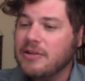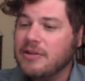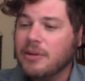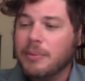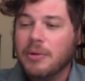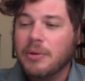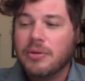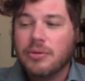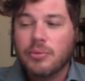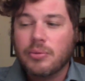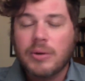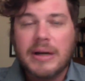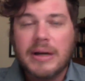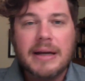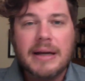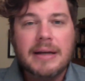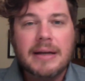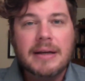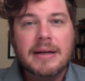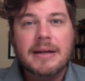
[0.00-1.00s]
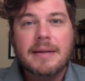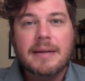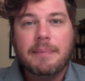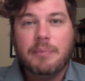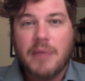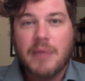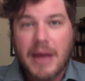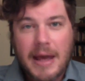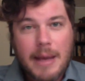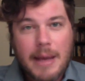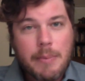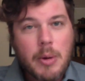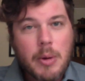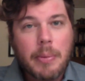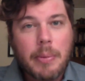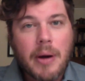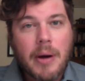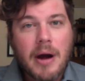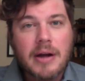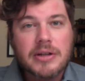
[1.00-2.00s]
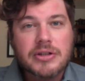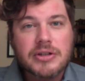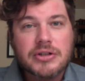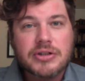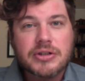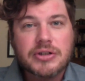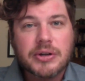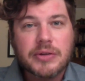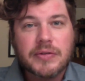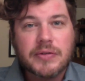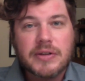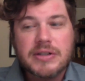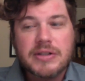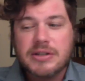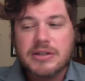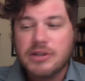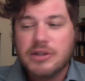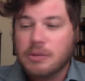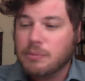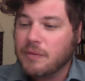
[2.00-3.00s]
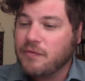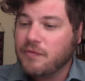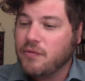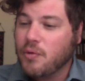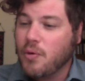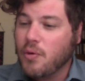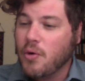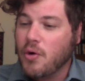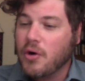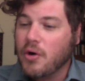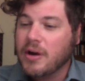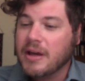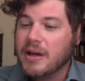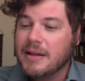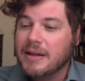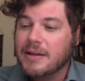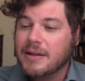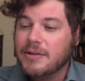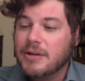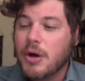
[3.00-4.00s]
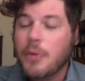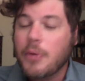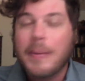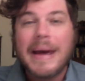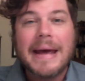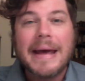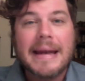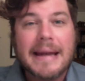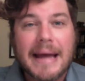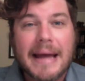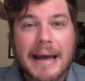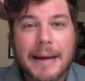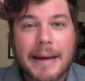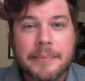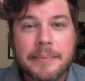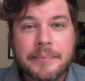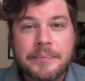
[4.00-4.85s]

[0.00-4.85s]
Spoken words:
Number 3, name your product or service. Number 4, get the domain name.